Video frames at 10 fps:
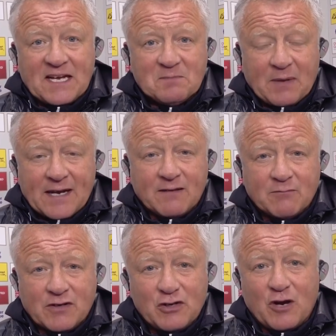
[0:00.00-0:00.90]
players back,
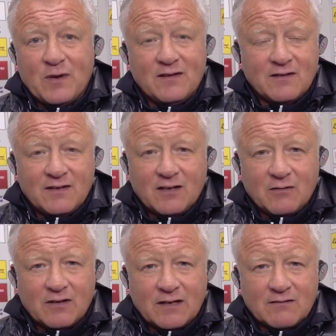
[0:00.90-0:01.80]
but knowing that, you
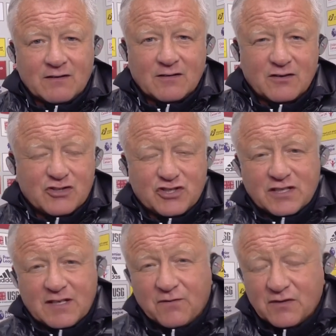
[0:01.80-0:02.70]
know, the, the,
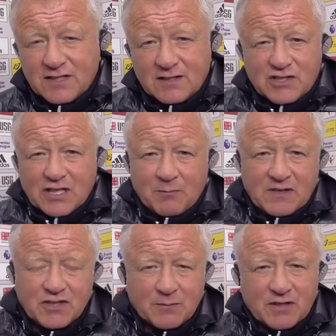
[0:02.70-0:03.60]
just the difference in the
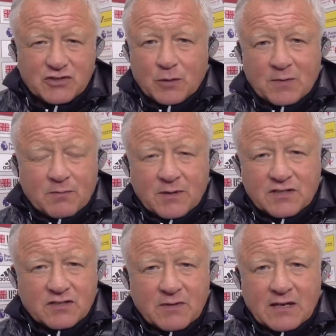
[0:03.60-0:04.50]
championship at the top of the
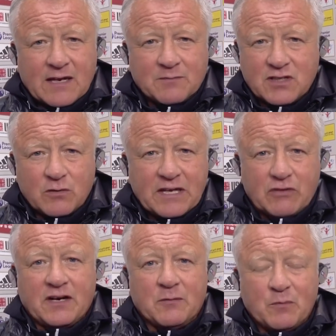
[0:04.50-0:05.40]
pitch. I mean, absolute
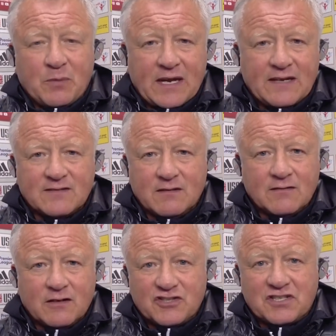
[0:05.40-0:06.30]
incredible players
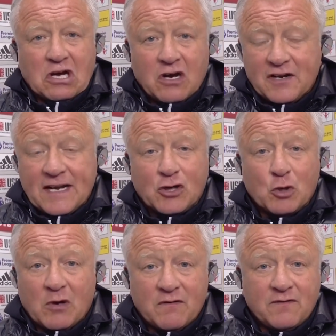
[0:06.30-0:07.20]
that, that start and then
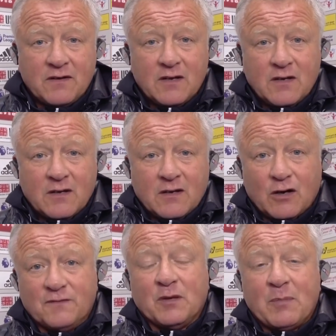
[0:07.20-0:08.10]
come off
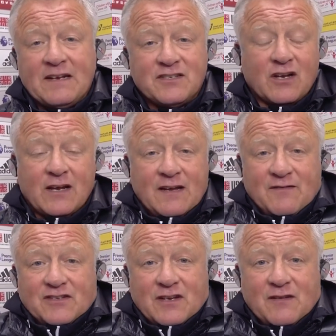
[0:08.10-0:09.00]
off the bench, like
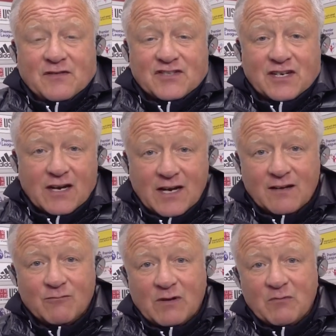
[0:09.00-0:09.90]
even even
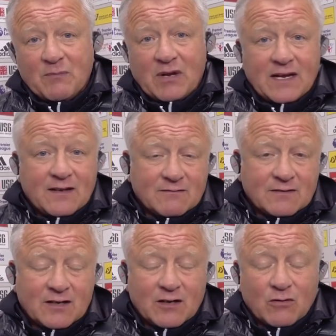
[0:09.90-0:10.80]
tonight and when we played at,
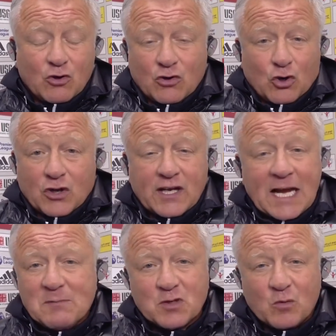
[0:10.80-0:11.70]
you know, all, all the
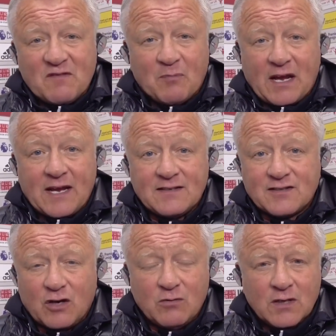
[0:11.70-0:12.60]
games that we've played.
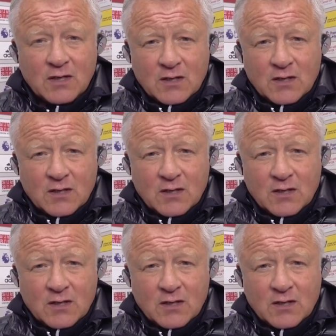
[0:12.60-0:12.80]
So,